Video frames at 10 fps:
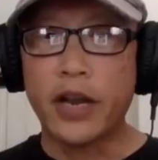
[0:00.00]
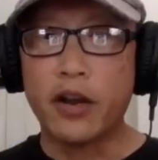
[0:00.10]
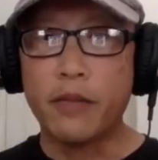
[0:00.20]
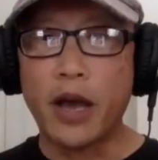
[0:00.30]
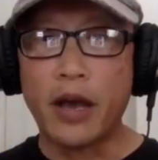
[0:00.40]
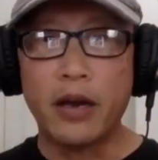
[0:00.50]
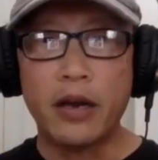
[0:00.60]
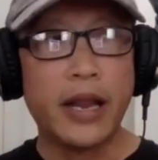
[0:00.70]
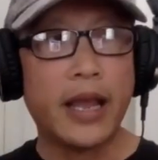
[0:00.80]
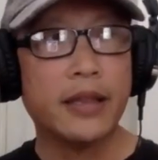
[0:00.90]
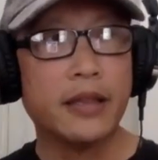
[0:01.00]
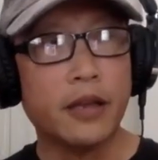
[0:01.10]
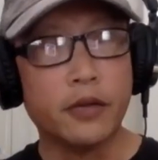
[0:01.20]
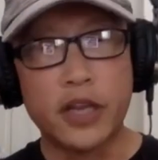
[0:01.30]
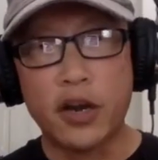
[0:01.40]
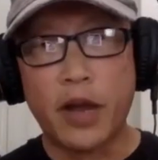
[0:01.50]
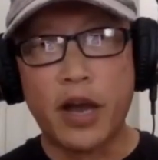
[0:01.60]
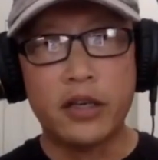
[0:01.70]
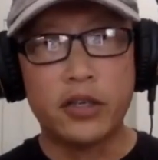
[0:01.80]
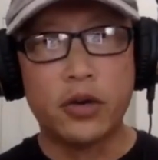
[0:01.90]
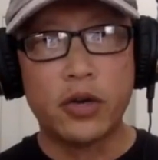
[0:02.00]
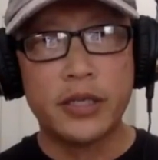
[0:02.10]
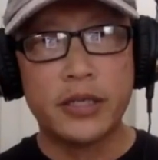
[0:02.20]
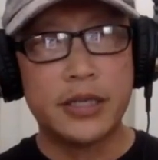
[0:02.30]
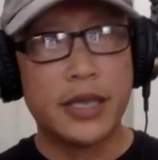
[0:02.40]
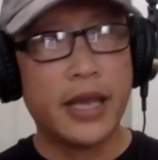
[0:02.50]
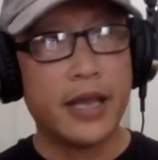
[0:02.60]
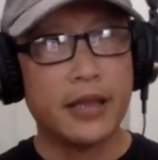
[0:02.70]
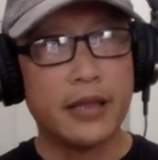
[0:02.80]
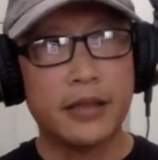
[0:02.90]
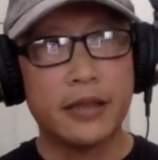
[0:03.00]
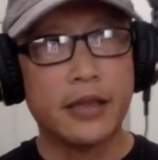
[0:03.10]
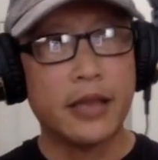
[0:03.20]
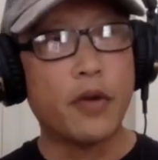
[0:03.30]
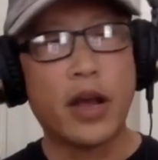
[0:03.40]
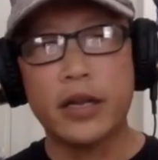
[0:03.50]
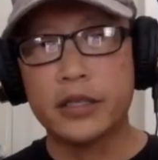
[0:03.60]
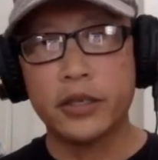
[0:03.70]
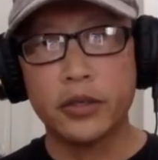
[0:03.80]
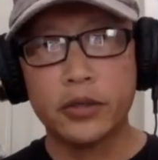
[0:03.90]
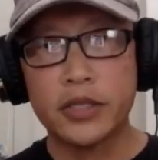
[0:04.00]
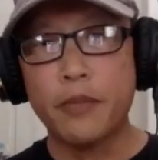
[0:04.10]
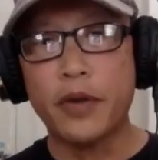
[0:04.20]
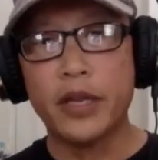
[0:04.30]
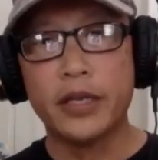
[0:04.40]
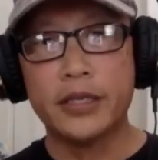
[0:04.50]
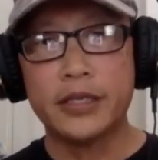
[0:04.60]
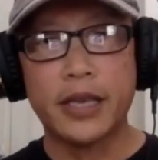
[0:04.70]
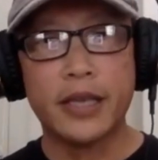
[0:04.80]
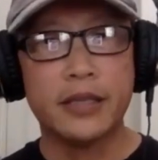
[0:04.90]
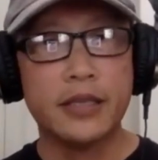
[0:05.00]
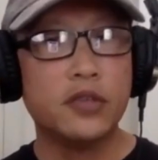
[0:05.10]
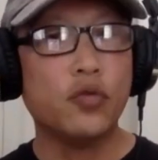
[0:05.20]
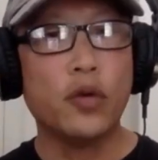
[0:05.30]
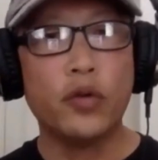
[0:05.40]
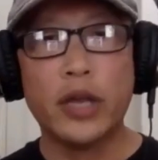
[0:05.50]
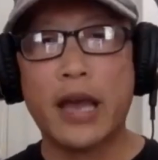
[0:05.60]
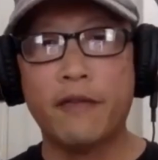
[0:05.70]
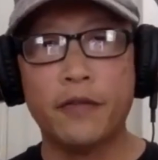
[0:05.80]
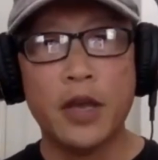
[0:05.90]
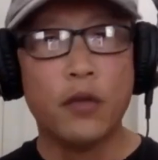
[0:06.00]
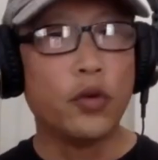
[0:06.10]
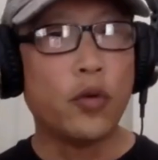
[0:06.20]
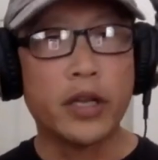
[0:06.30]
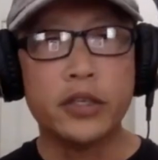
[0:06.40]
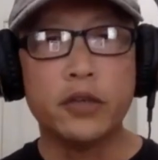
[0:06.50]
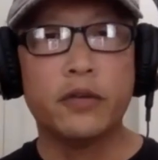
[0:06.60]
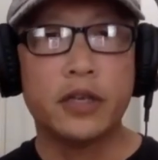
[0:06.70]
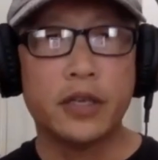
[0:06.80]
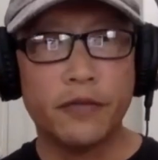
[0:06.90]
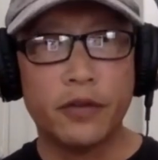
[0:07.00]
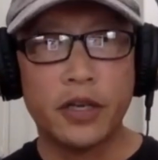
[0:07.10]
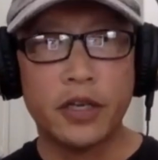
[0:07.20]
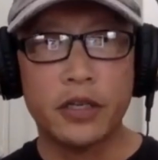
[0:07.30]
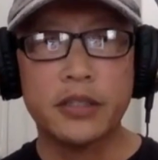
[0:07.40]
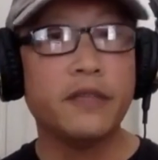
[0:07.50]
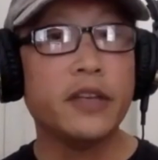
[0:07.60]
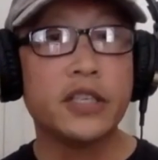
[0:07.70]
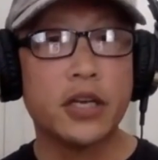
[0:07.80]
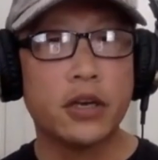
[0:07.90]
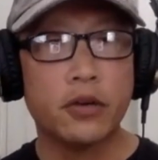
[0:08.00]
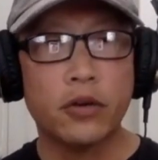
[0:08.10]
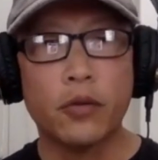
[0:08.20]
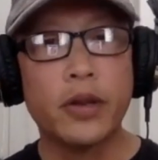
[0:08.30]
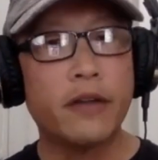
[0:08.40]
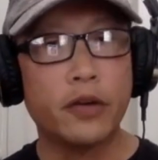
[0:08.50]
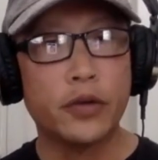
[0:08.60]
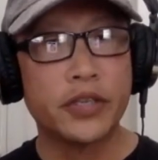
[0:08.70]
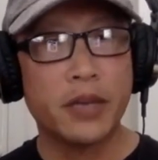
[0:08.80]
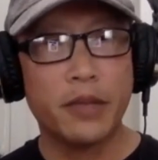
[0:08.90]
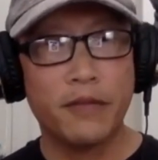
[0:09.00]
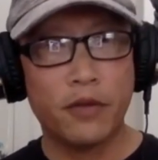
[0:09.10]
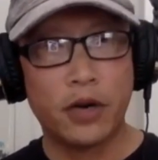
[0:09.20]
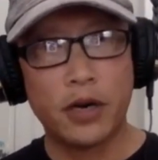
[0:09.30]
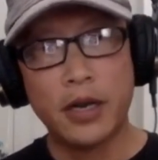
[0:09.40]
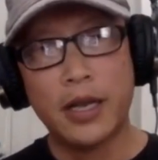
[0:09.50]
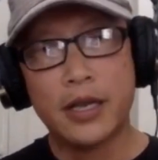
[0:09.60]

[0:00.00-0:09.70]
for Harry Potter and it was Harry Potter toys. And they brought it to somebody to say, this is what we have we want to do for a for a TV show or whatever it was going to be for.